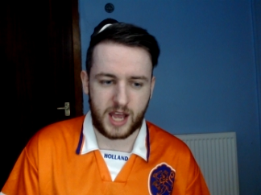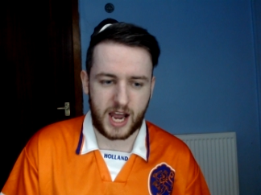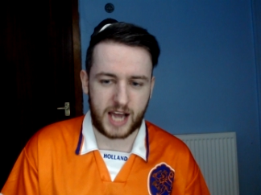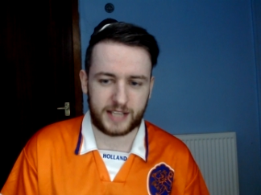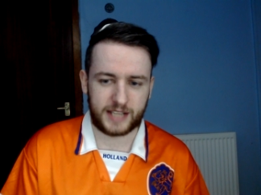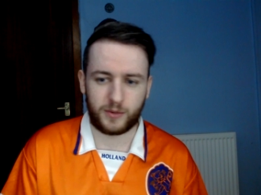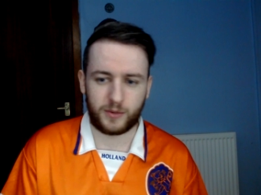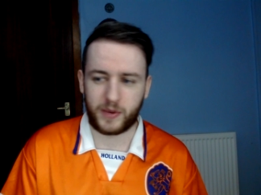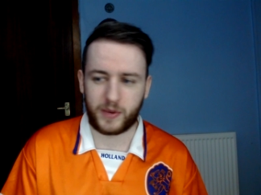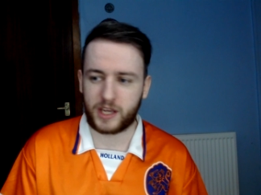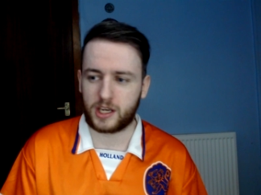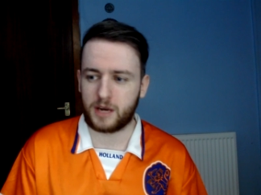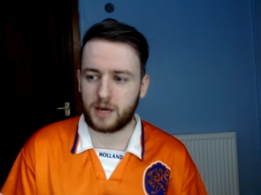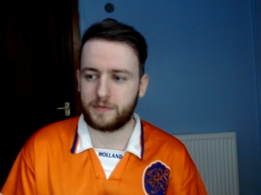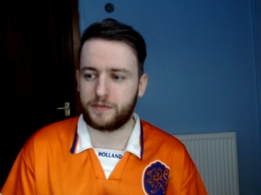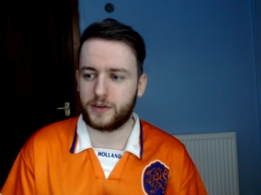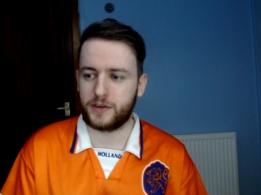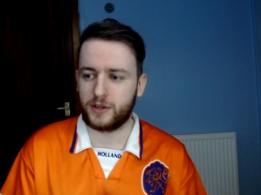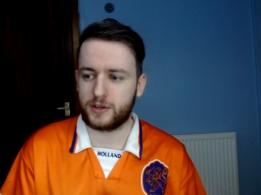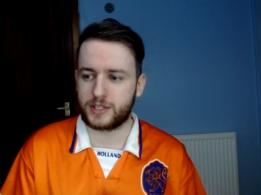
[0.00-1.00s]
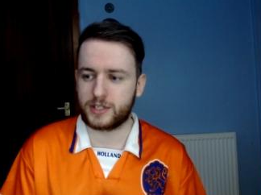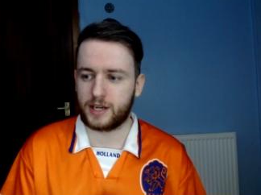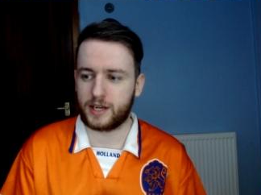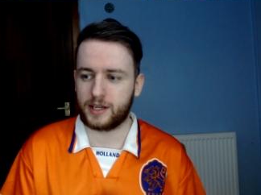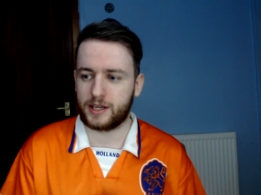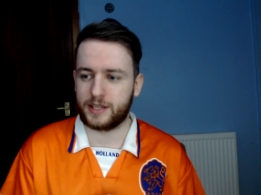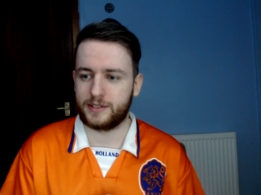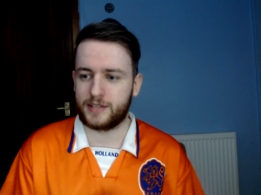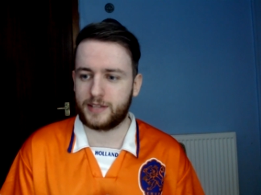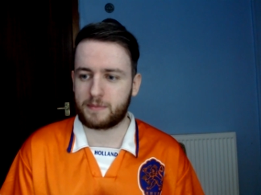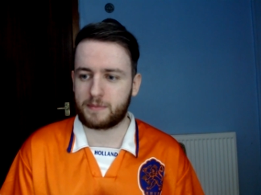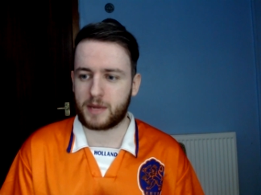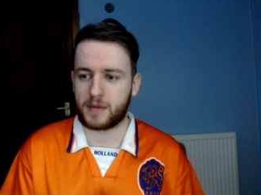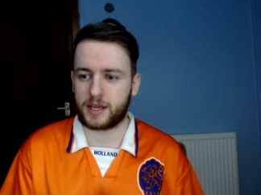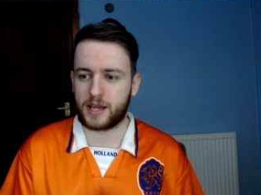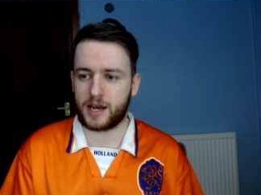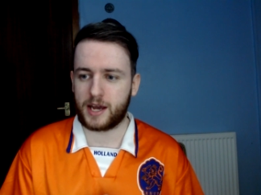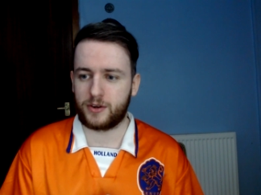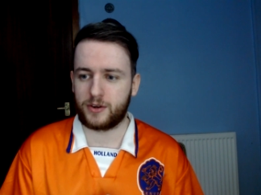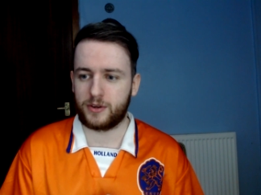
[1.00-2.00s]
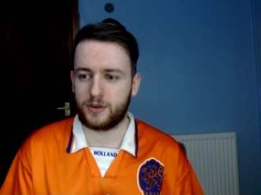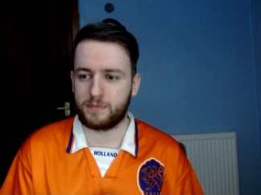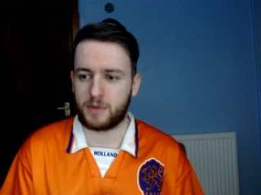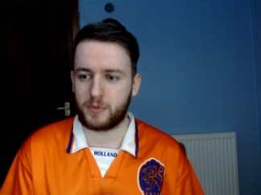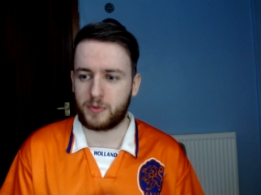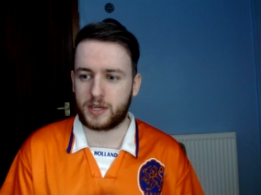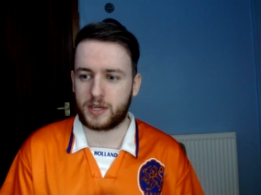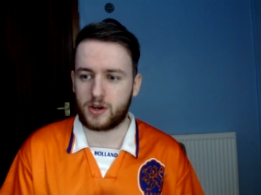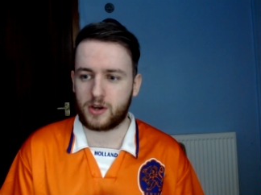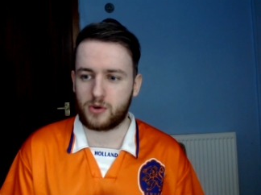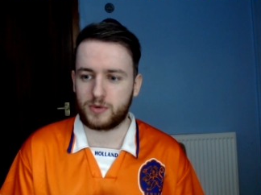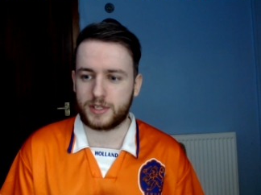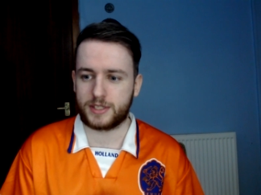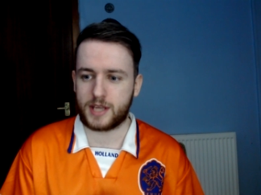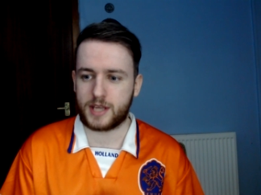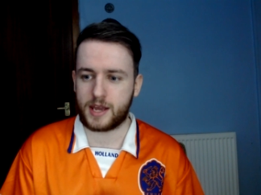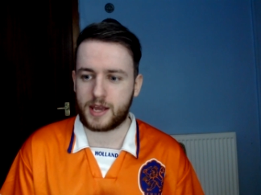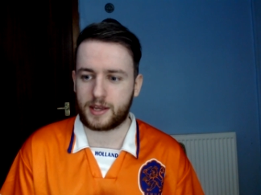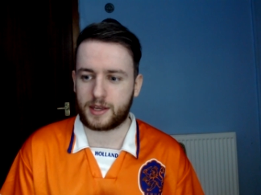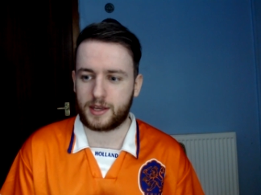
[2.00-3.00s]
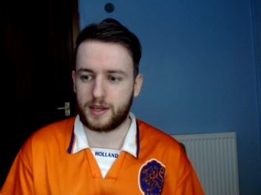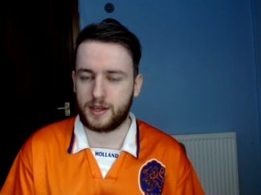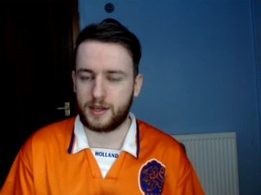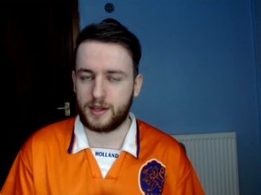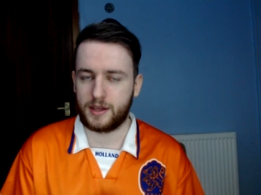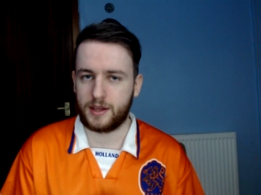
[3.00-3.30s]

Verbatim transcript: Had to wake up three hours early and dig my car out, my wee cul-de-sac.